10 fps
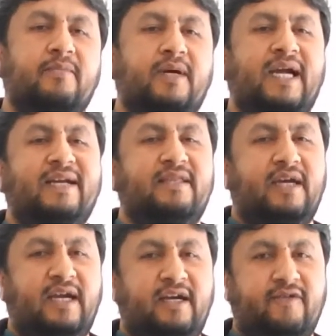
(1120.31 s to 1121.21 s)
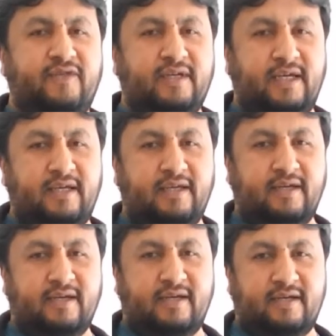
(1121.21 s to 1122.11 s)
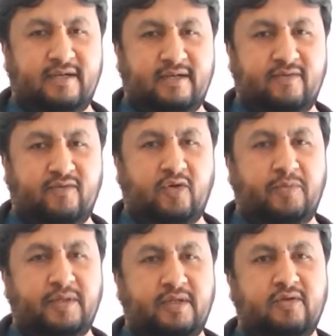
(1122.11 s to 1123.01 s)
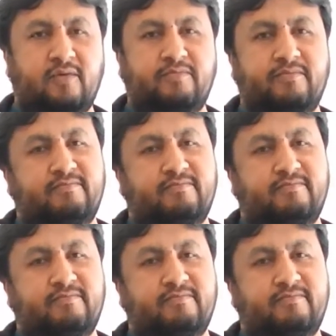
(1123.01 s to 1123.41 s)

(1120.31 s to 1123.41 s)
But at the end of the day, we open the shop,